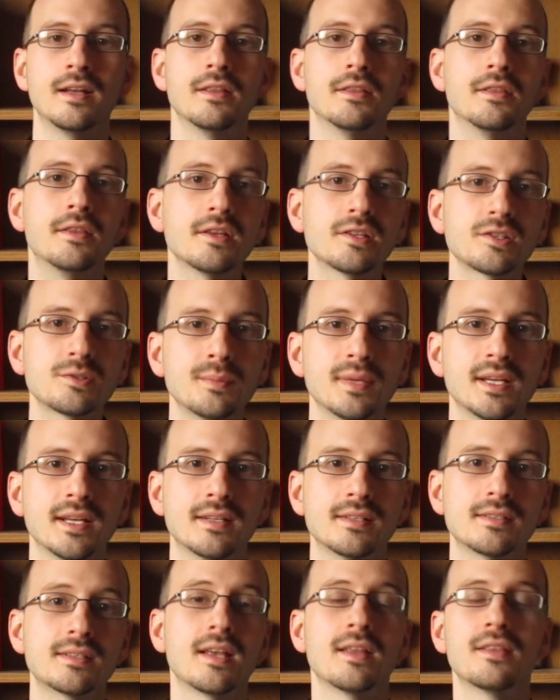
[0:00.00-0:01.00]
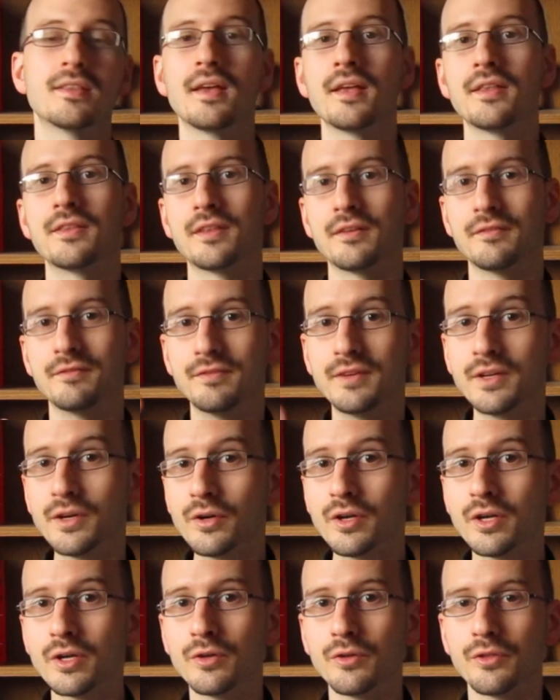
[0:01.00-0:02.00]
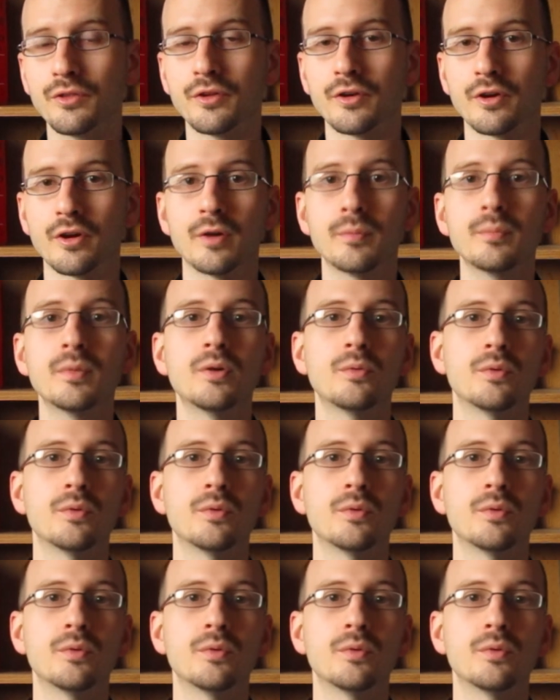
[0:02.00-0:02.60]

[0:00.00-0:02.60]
This means that the virial theorem,